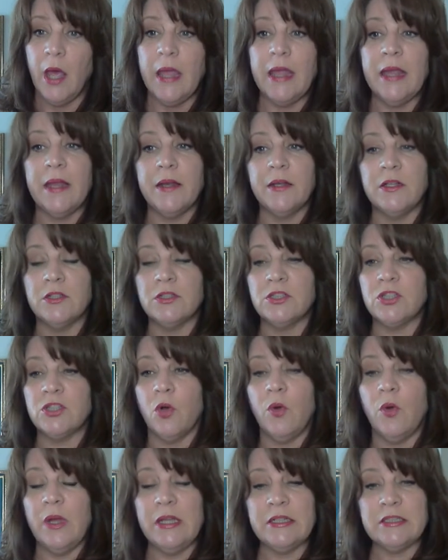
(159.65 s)
And
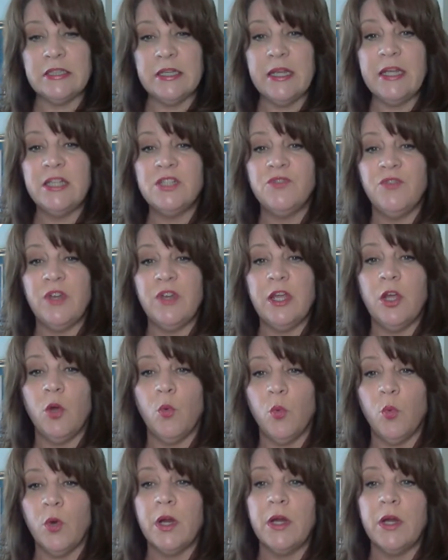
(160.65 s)
so in today's video,
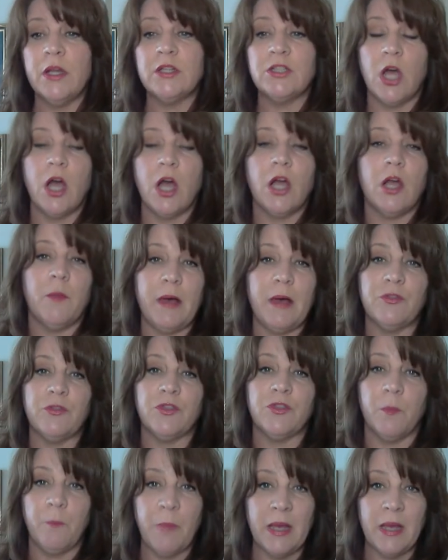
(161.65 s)
we're going to talk
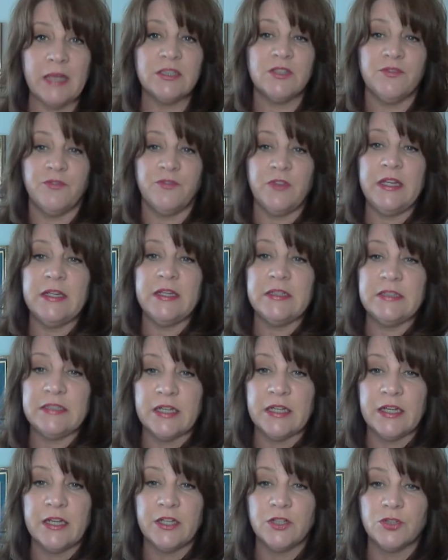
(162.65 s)
about the best flea and
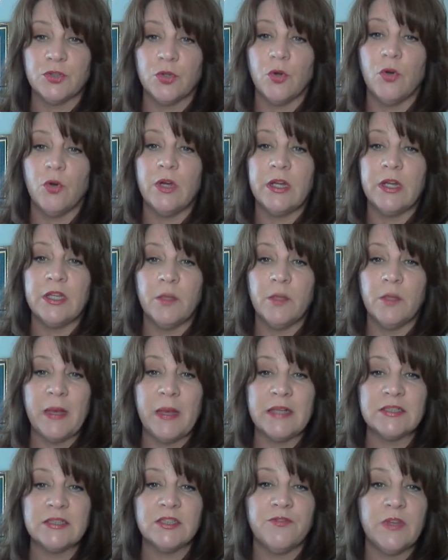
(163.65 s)
tick control and the
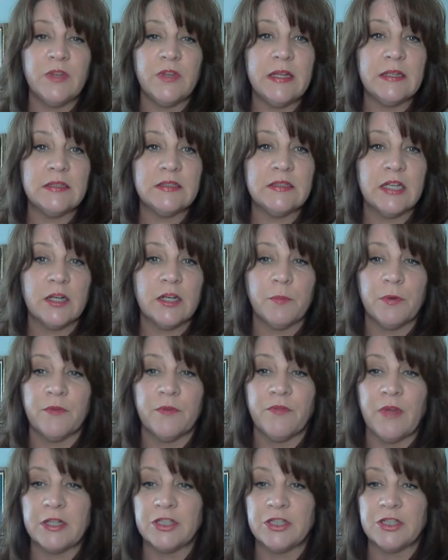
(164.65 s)
best flea and tick
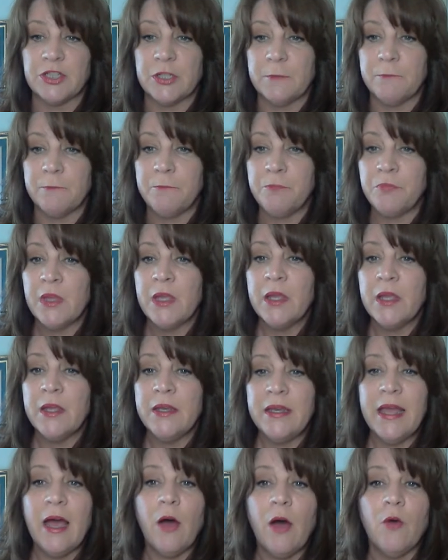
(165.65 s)
prevention.
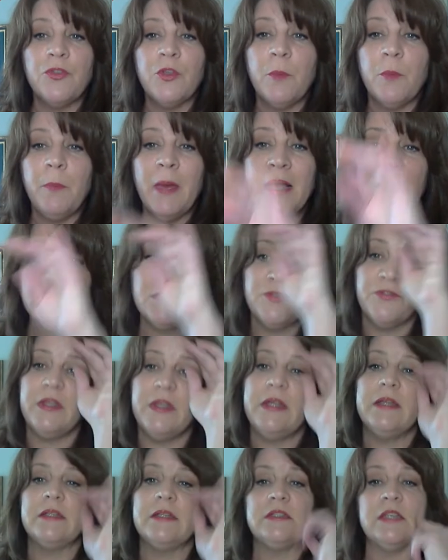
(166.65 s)
Now, the best
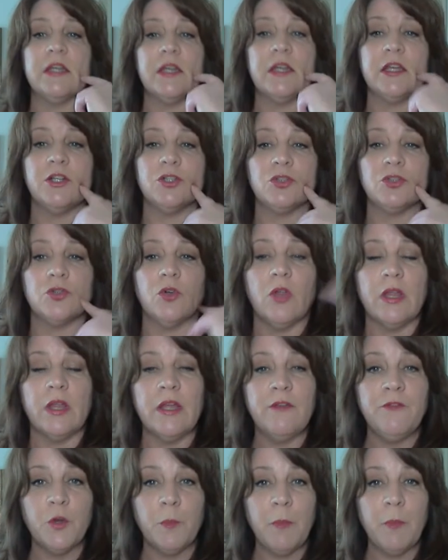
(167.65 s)
flea and tick control,
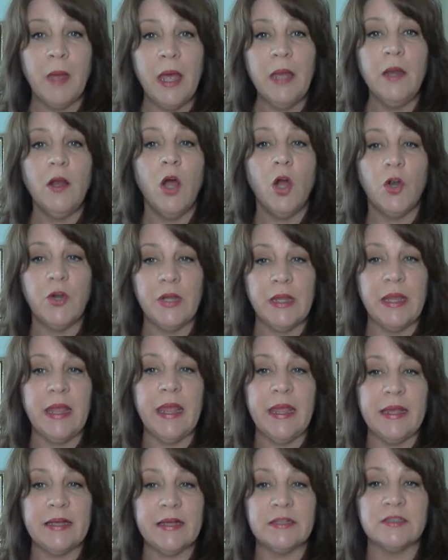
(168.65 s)
if your pet already
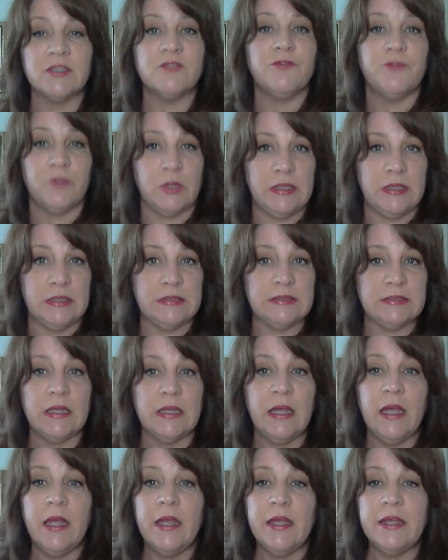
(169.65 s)
has fleas,
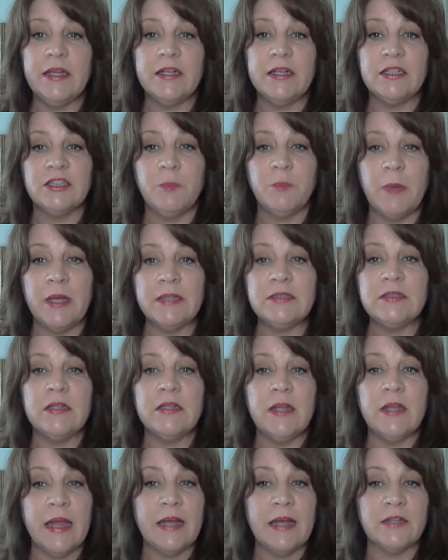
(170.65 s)
it is best
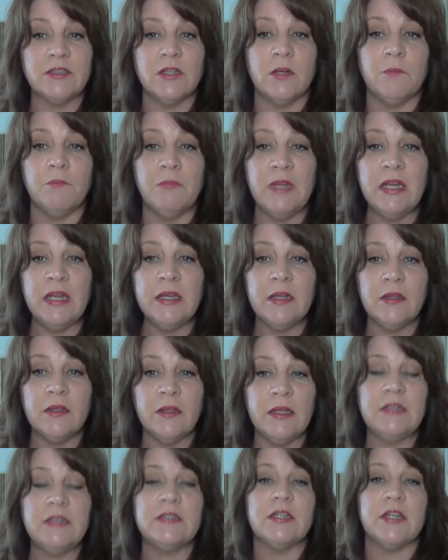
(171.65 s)
to act
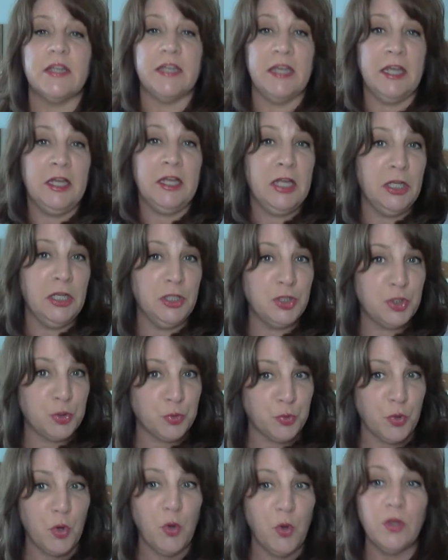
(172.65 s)
immediately to get
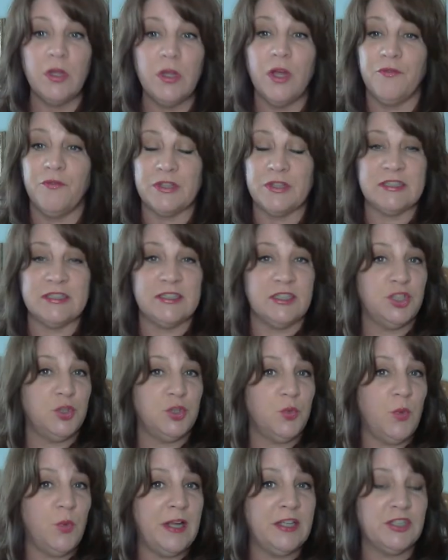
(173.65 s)
control of the
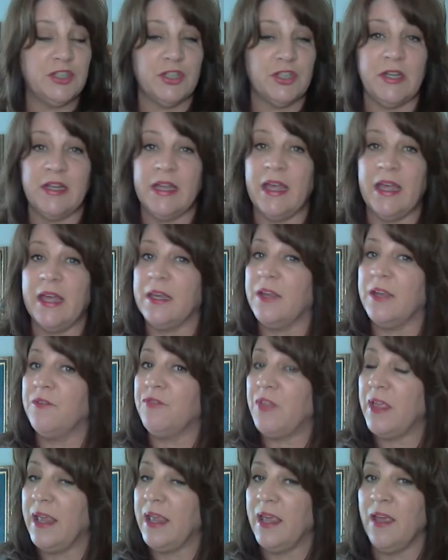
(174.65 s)
situation. Again, if
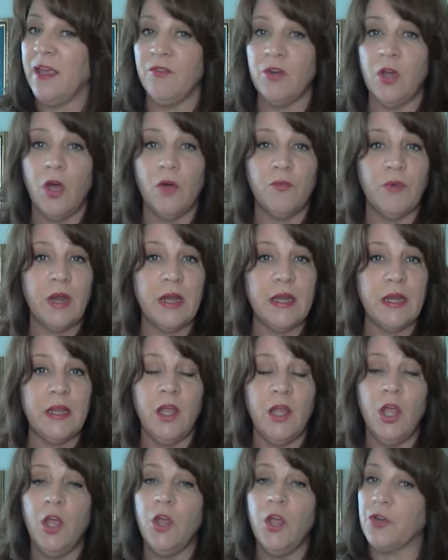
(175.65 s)
they haven't
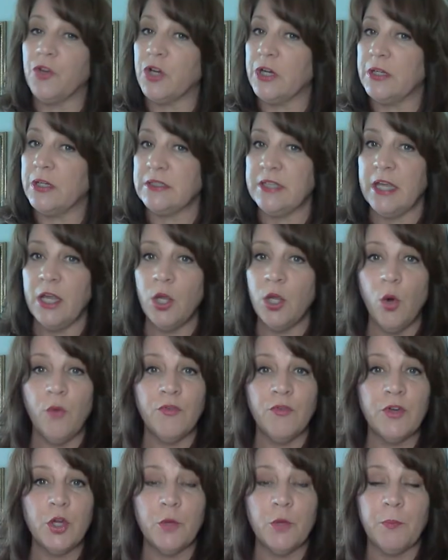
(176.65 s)
already, they're going to take
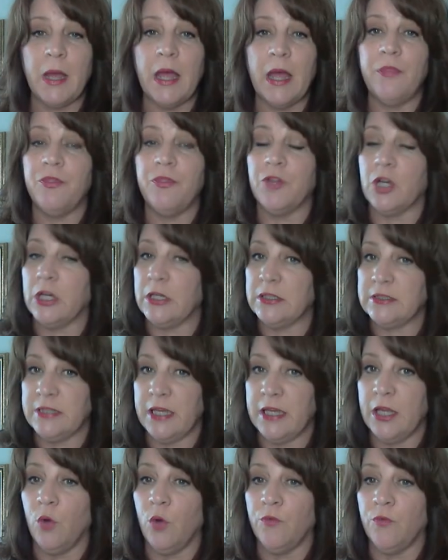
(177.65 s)
over your pet, they're going to
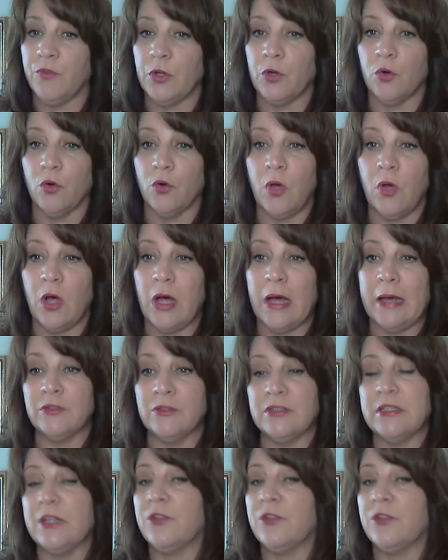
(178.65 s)
take over your whole house.